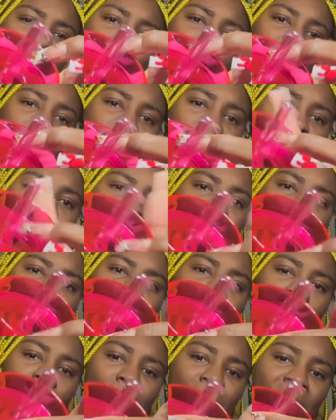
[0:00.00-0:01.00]
cups, you know,
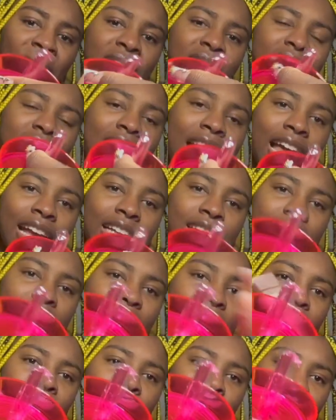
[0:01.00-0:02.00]
you can put snacks
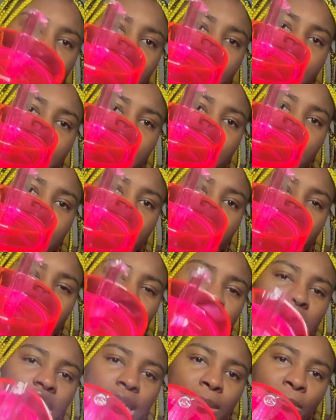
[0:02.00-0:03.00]
in it or
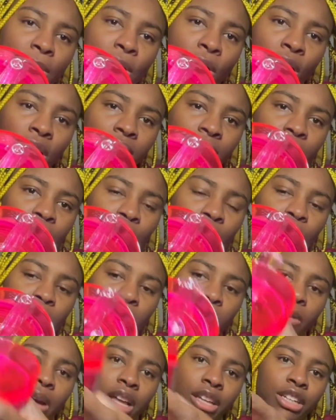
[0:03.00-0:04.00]
something small real
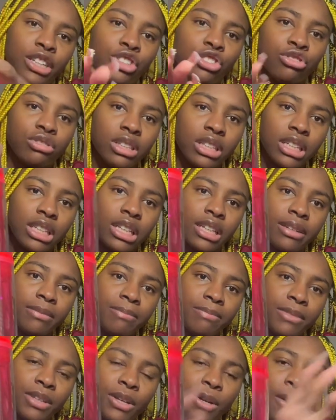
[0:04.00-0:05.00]
quick while you're
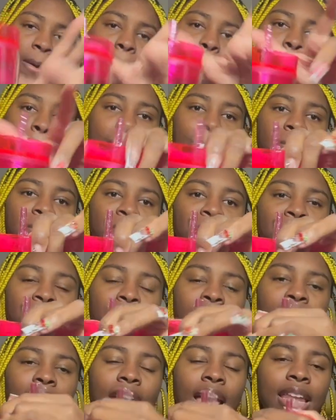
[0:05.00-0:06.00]
drinking, you know.
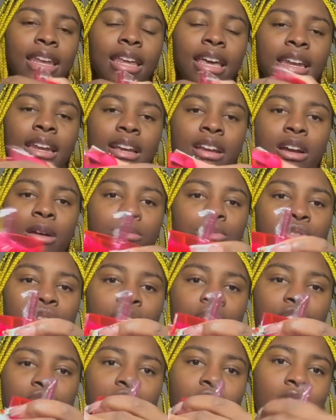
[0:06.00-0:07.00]
And then it comes with
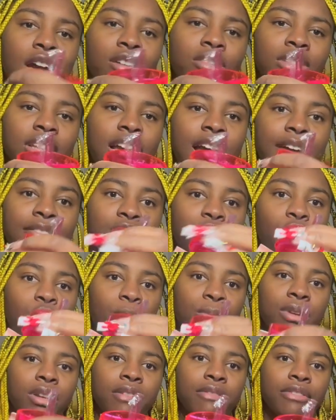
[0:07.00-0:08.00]
the straw. I don't think I have to
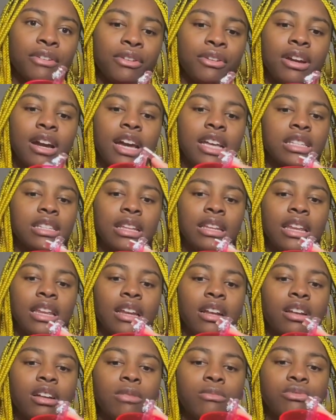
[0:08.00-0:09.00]
open it for you guys. And then
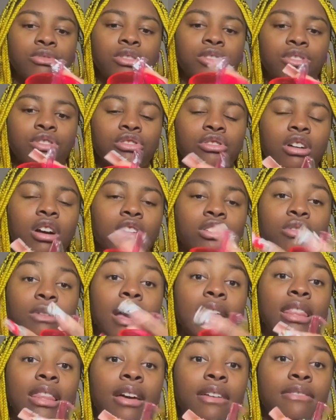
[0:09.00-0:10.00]
it comes with the straw. So
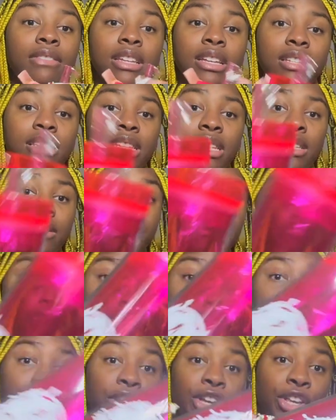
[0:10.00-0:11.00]
I love this. It's
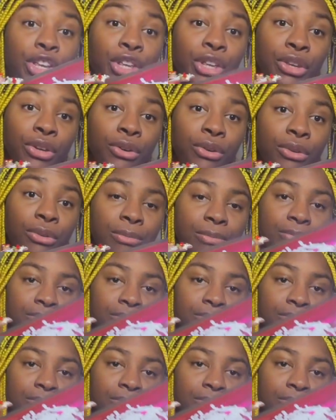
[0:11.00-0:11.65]
very cute.